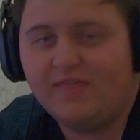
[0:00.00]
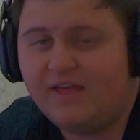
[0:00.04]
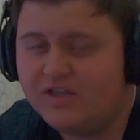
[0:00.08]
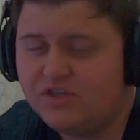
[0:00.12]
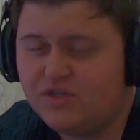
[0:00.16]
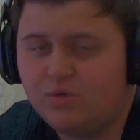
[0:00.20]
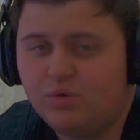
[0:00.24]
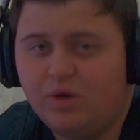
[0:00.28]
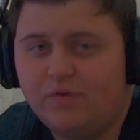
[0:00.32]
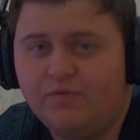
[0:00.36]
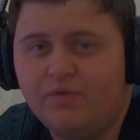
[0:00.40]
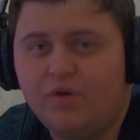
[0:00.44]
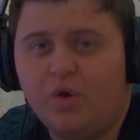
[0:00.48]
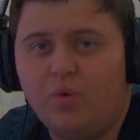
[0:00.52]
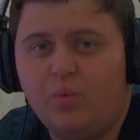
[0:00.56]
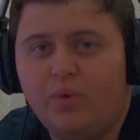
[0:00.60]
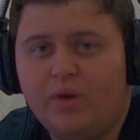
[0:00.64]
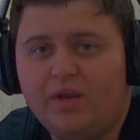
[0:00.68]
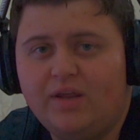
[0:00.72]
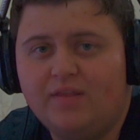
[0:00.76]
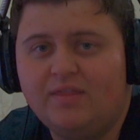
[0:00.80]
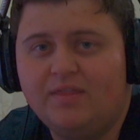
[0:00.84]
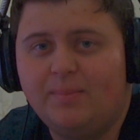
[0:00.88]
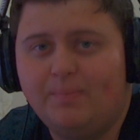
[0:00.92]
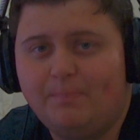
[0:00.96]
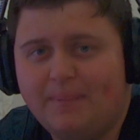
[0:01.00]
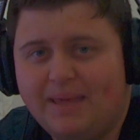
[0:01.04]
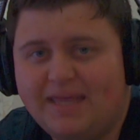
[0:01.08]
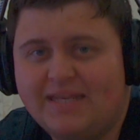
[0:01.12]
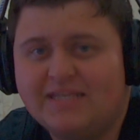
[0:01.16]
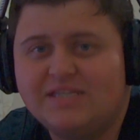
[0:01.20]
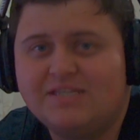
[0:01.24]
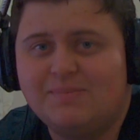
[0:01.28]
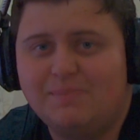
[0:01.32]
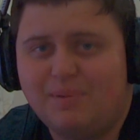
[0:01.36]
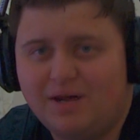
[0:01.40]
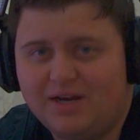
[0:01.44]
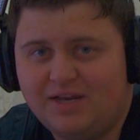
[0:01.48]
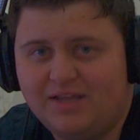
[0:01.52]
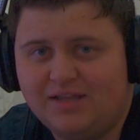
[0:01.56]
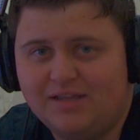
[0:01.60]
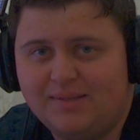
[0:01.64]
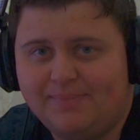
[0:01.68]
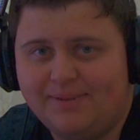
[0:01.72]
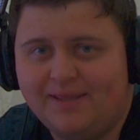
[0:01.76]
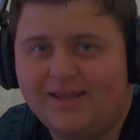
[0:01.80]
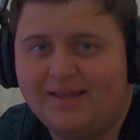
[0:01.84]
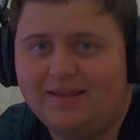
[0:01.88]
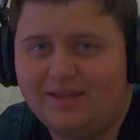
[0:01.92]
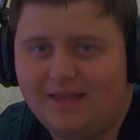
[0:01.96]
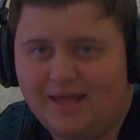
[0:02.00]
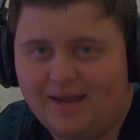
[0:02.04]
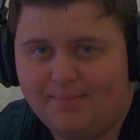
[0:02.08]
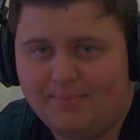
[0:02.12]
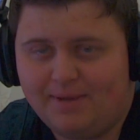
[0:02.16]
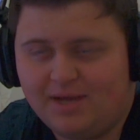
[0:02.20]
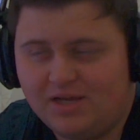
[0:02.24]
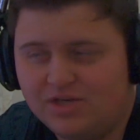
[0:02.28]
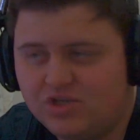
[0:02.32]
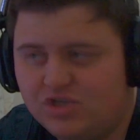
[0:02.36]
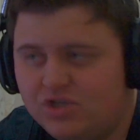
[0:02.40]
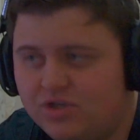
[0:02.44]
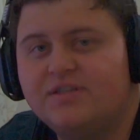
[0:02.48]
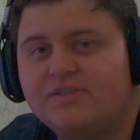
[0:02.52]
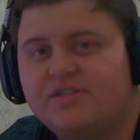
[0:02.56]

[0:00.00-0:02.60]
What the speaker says: That's who I've got winning the men's Money in the Bank ladder match.